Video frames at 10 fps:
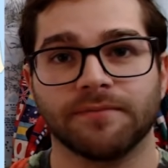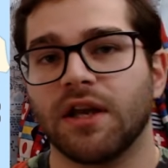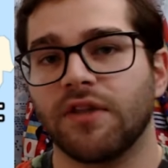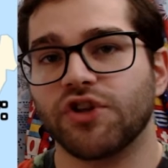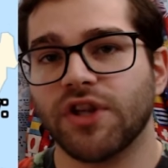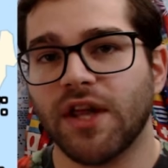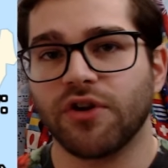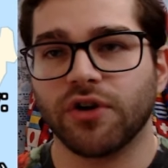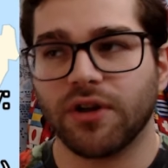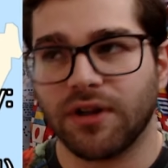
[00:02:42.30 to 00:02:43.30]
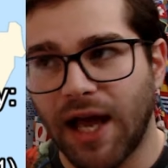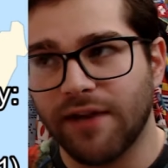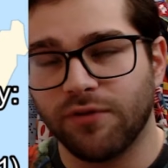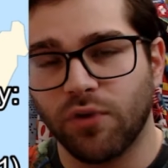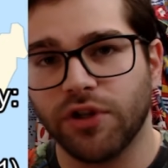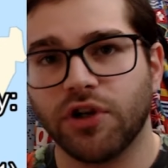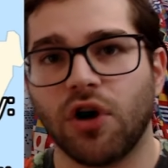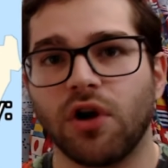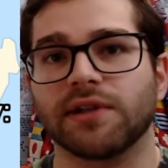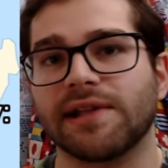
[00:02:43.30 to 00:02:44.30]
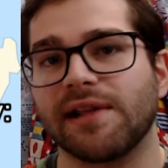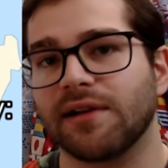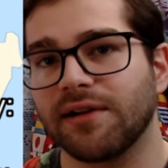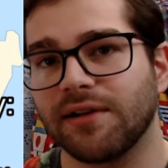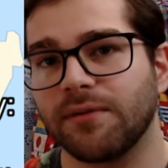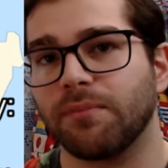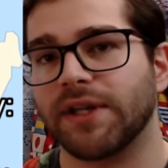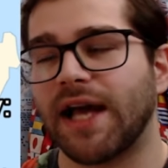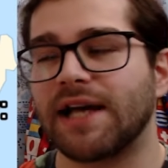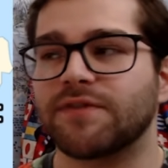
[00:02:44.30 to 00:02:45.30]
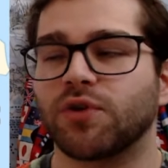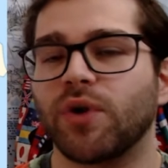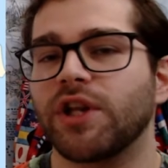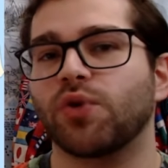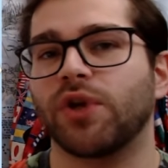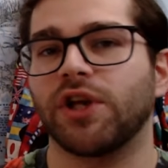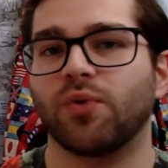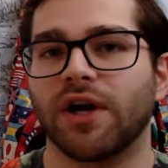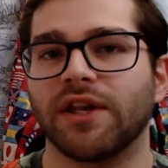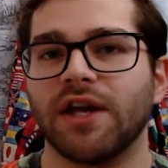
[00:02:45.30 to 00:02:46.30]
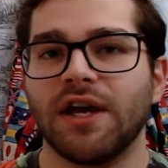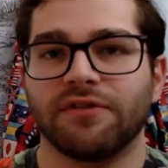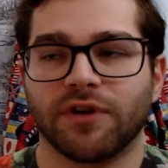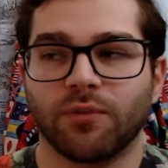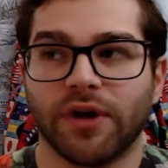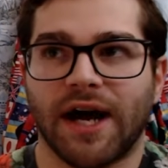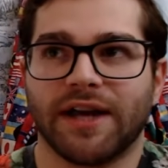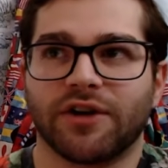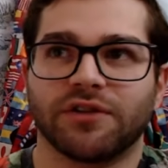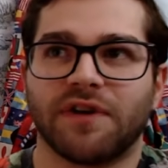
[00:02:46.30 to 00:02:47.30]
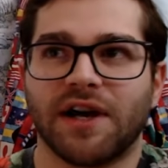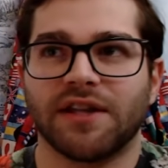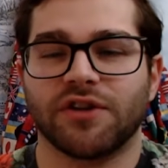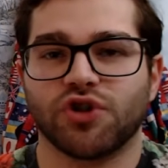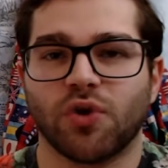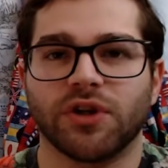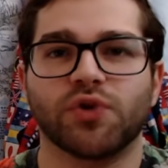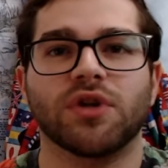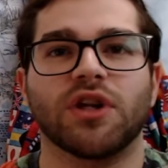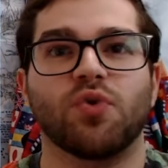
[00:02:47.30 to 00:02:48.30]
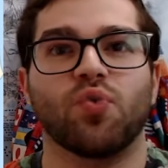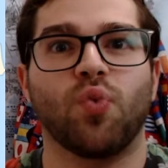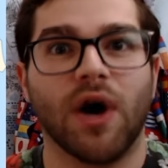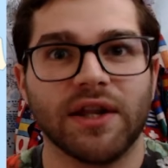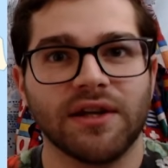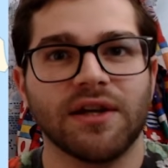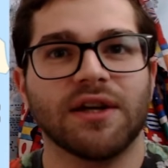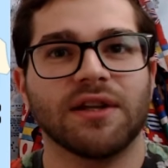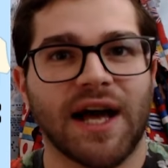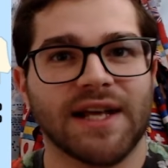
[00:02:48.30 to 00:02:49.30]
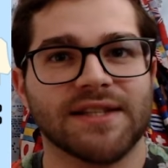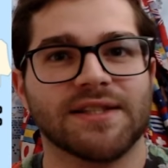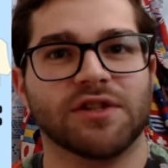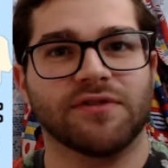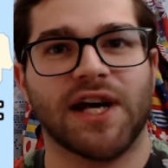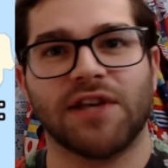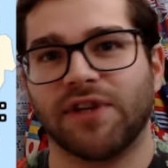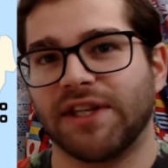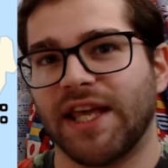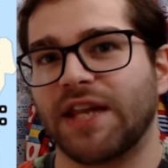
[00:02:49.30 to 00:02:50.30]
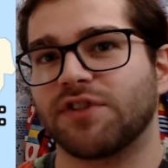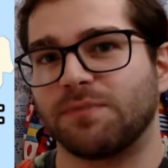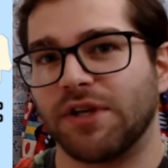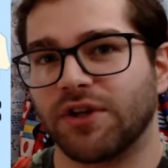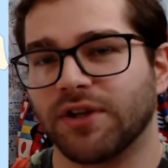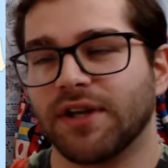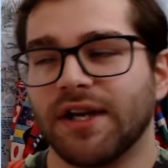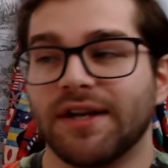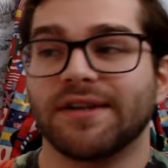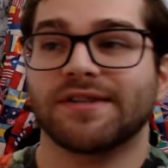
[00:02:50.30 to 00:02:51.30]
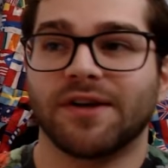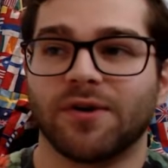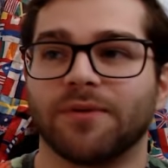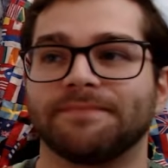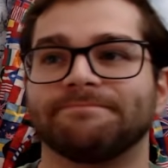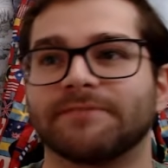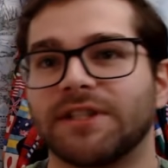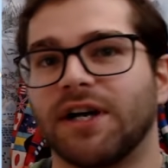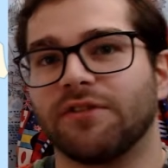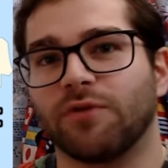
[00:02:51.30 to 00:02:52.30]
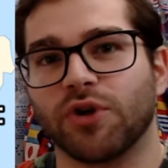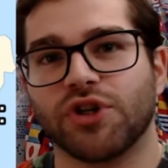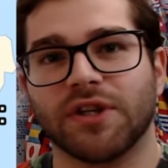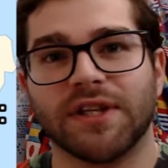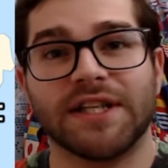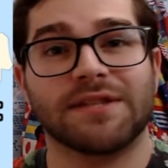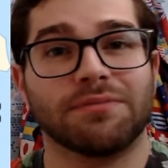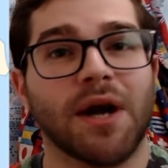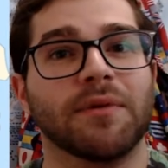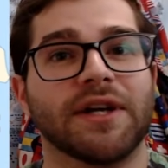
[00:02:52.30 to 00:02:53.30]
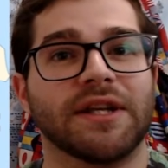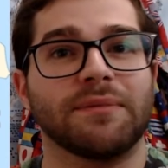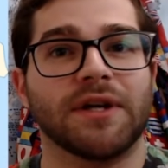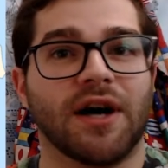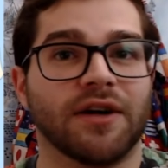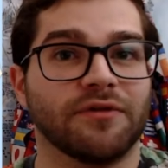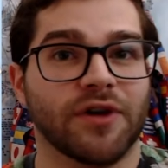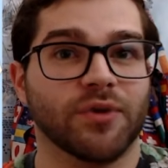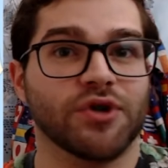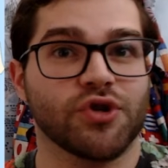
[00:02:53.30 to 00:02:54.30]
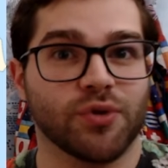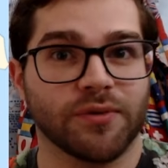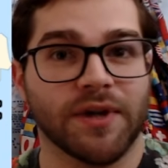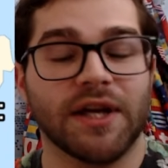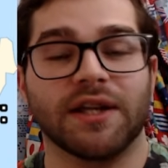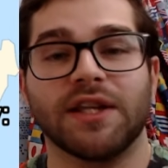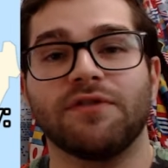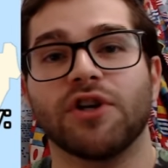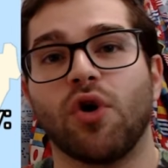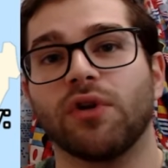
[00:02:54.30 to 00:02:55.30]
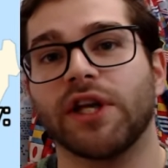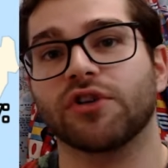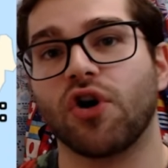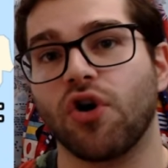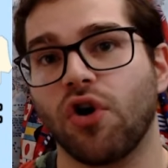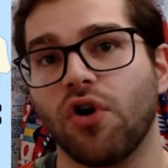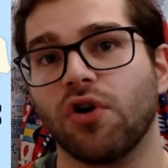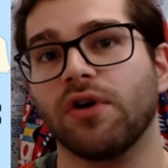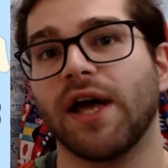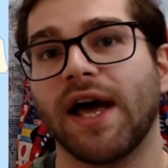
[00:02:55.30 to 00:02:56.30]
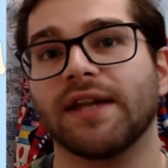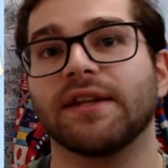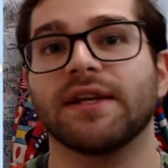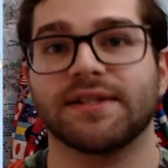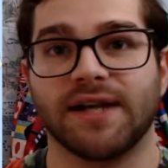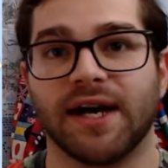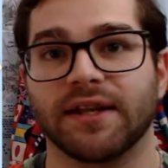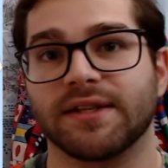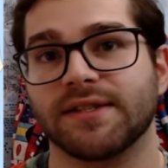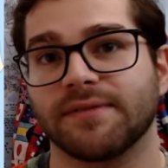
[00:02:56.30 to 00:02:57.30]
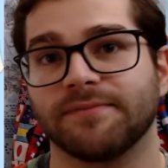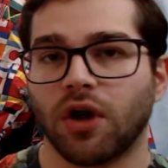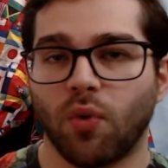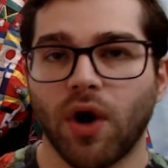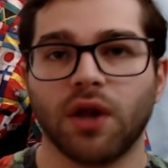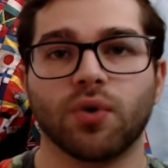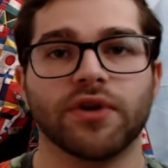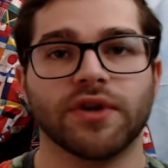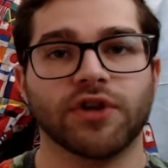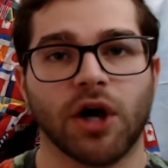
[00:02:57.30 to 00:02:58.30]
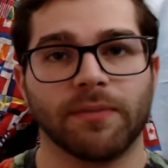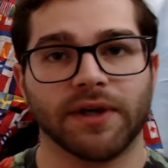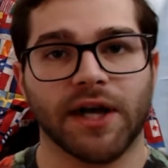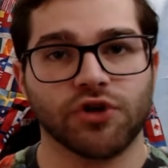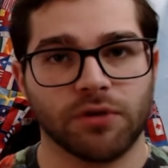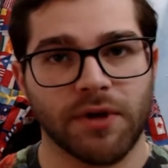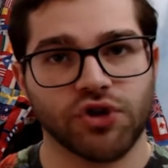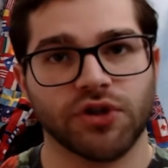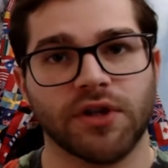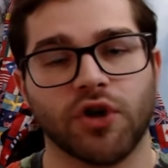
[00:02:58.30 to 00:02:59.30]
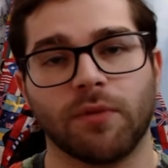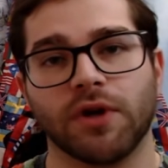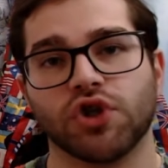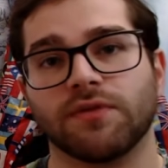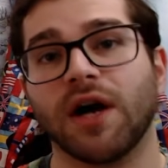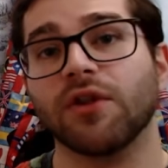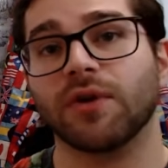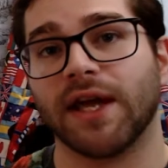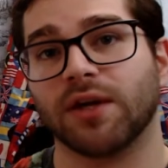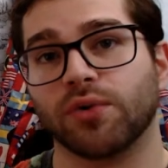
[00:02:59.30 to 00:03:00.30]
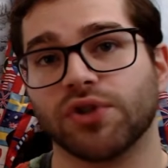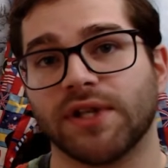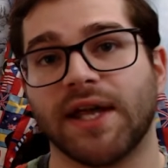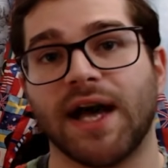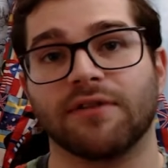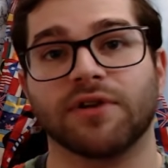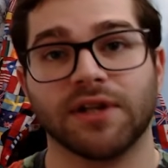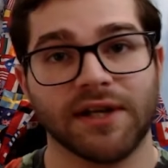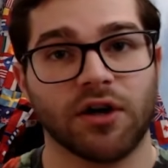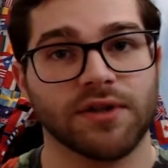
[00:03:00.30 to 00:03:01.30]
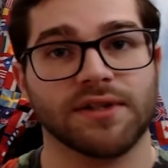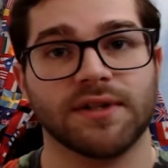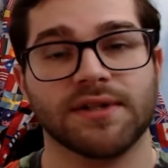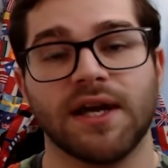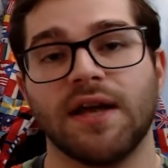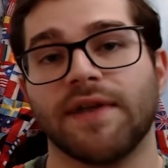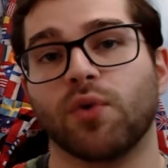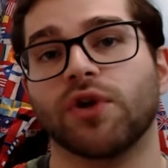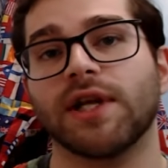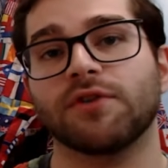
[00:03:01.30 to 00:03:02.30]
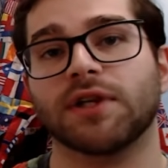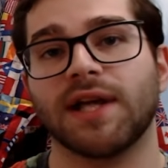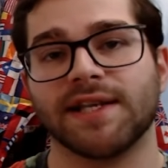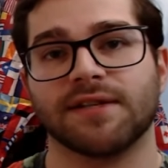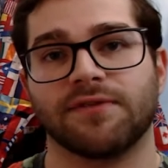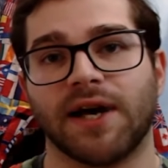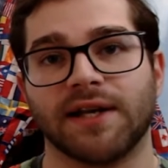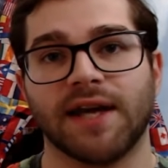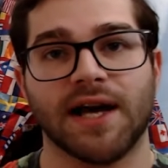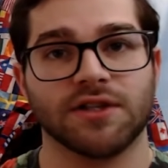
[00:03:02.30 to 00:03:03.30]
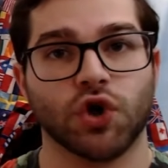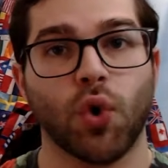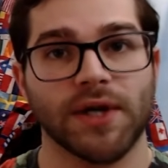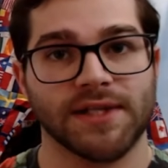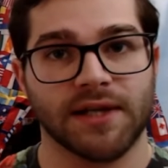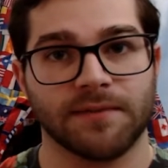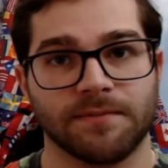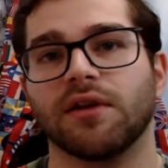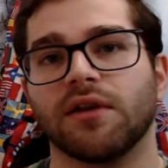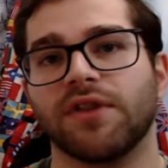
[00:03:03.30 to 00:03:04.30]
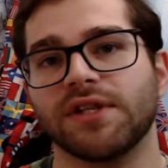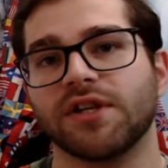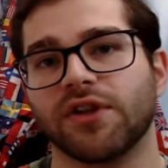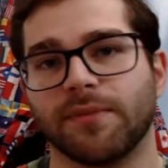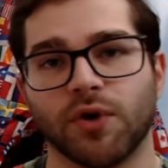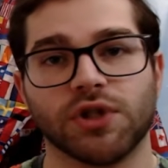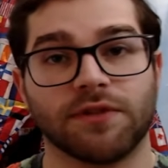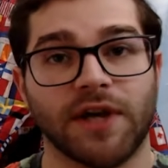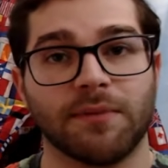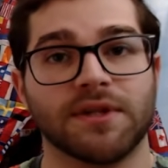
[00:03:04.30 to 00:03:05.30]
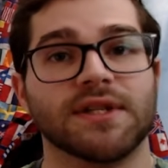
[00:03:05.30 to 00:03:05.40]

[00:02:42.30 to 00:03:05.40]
There's another live one called but as of 2021, from what I could find, there's only really one last surviving native speaker. So, unfortunately, it's probably going to be gone very soon, leaving only Xho and its dialects. While we're on the topic, I should mention that there are a bunch of other languages that have click consonants that were never classified as Khoisan. These are the most famous